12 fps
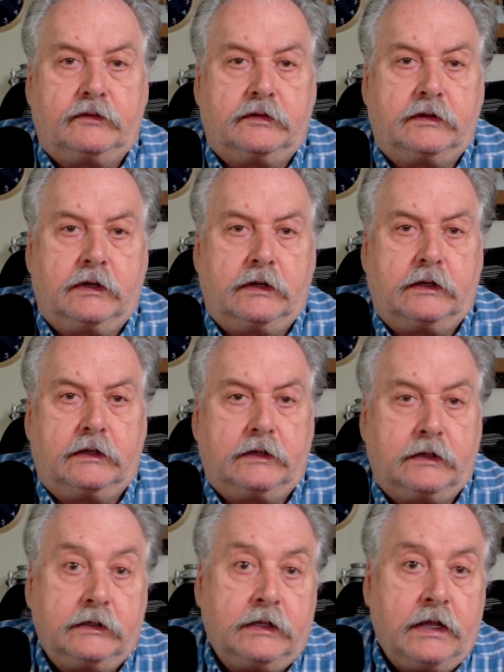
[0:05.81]
Notes.
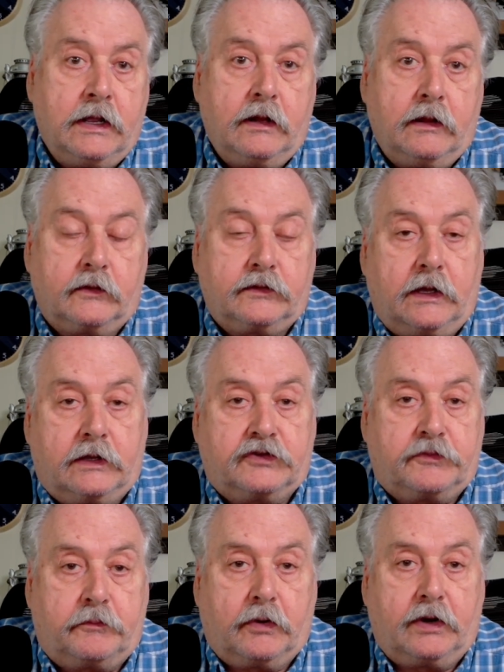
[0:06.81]
Uh, looks
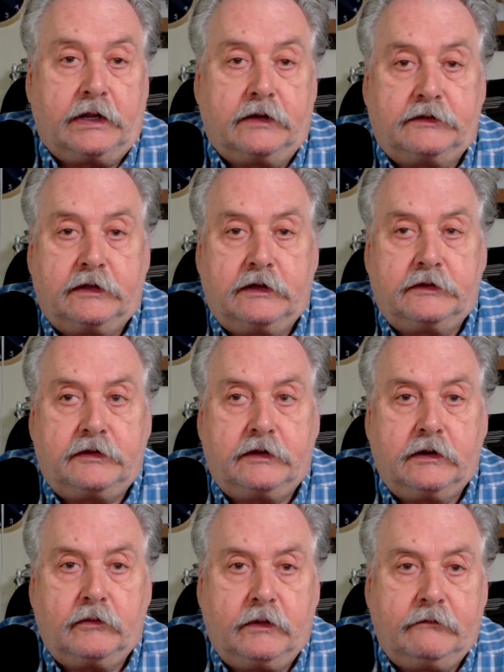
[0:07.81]
like spring has hit us
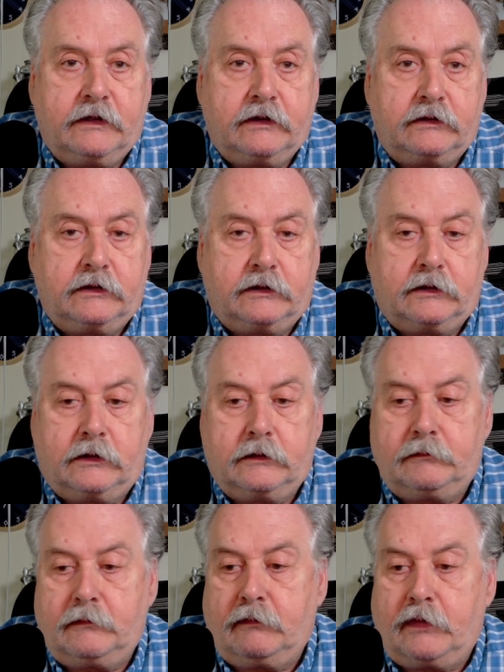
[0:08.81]
here. We've had
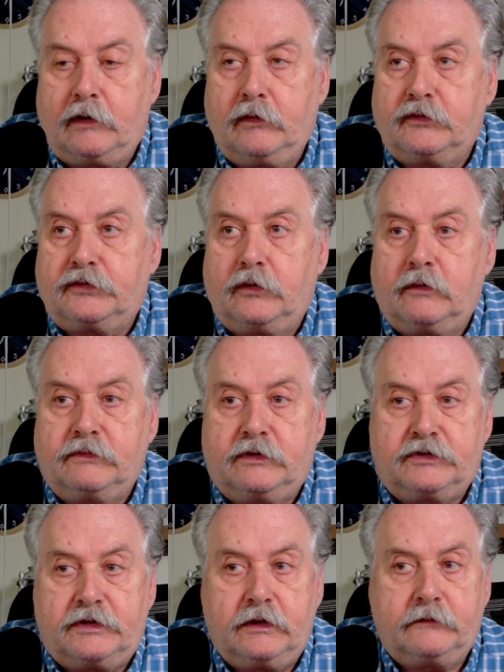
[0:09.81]
uh,
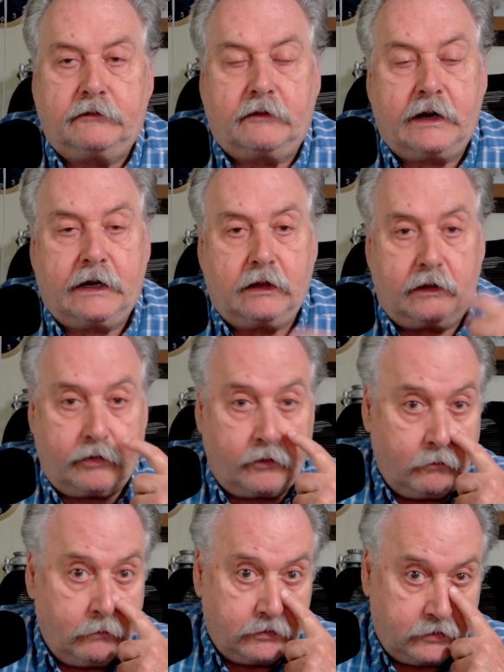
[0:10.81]
thunderstorms and stuff rattling
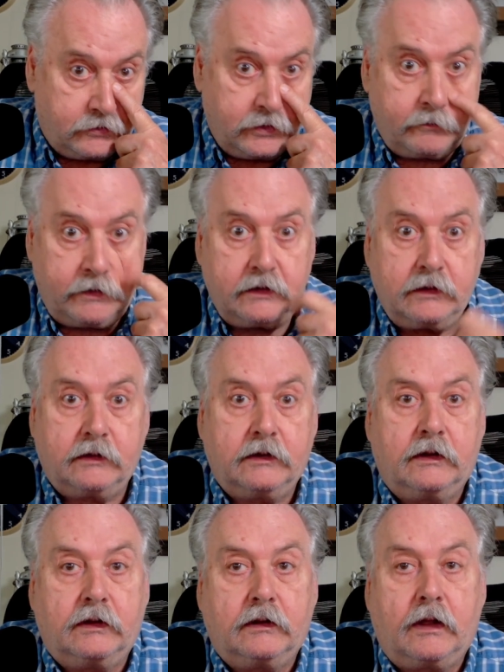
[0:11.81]
through Mississippi
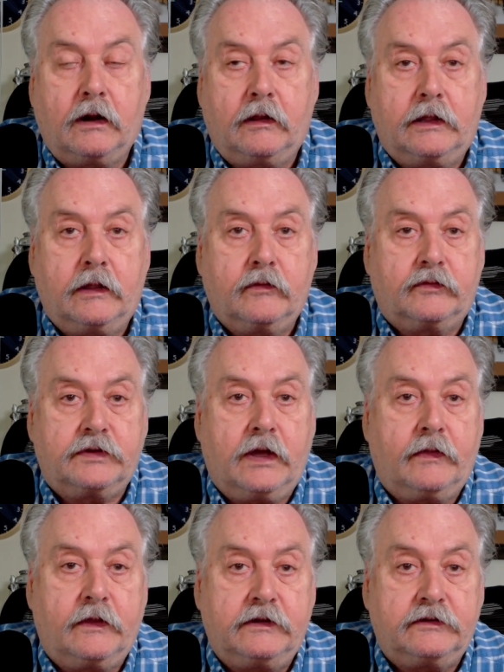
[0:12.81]
and a lot of the other
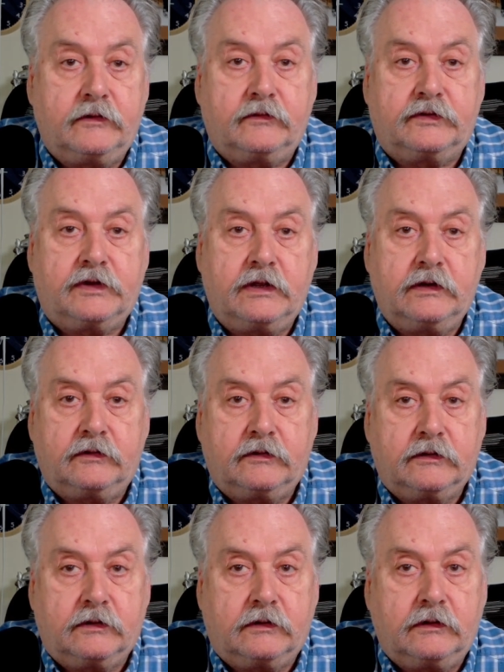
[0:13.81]
southeastern
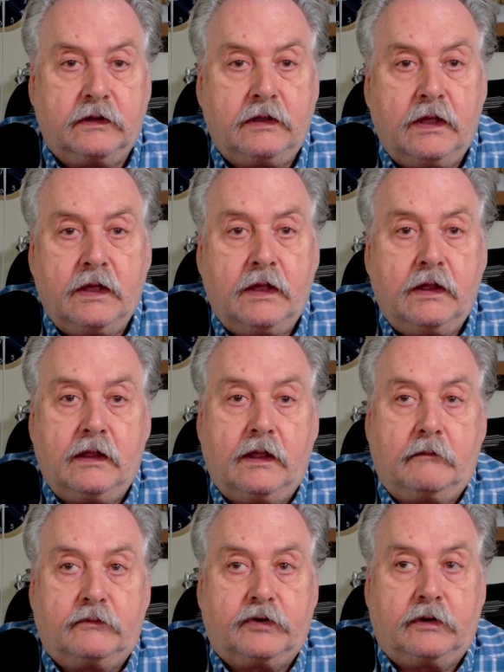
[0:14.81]
states. And
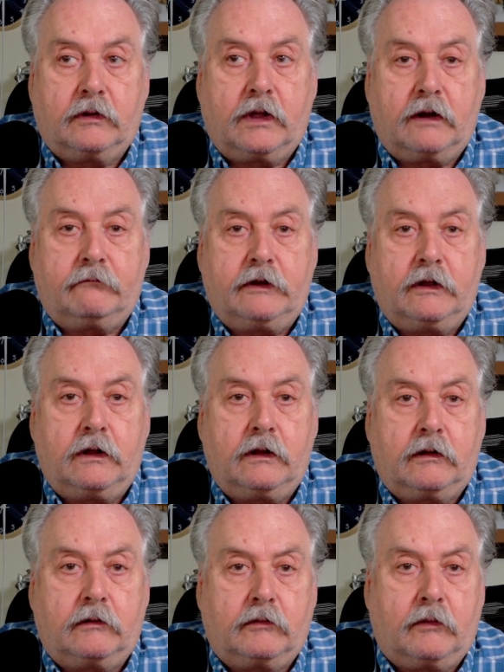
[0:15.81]
I'm sure a lot of
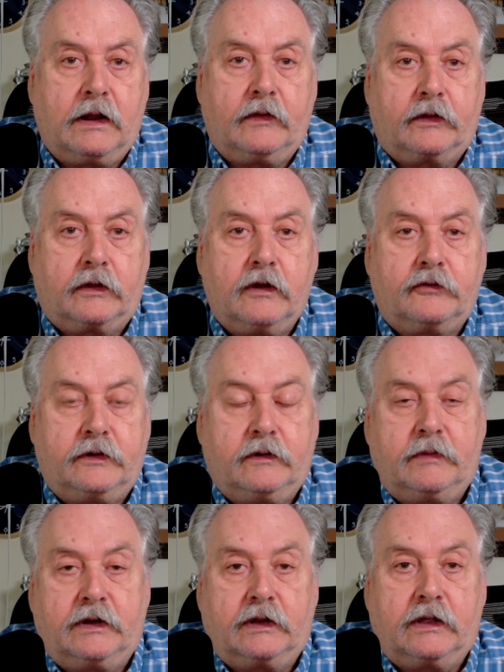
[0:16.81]
y'all around the
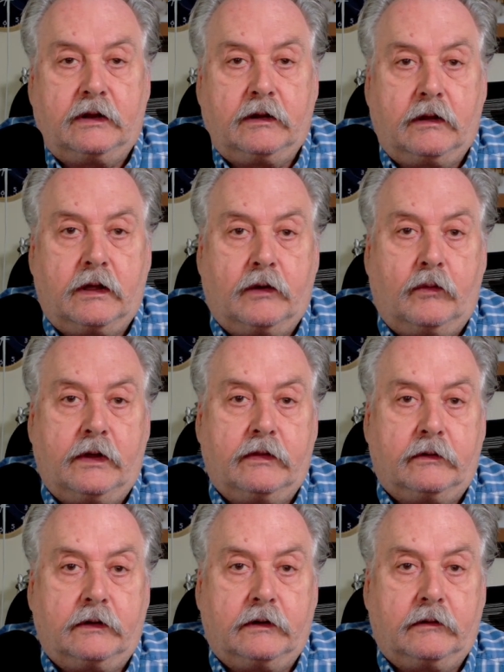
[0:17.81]
country have been getting a lot of
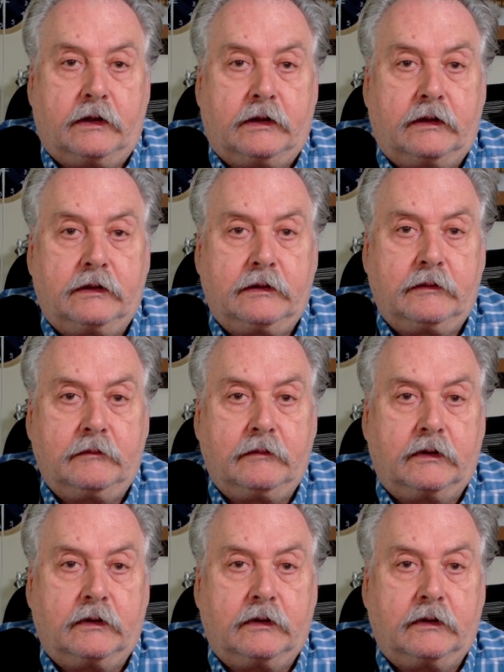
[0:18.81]
weather here lately.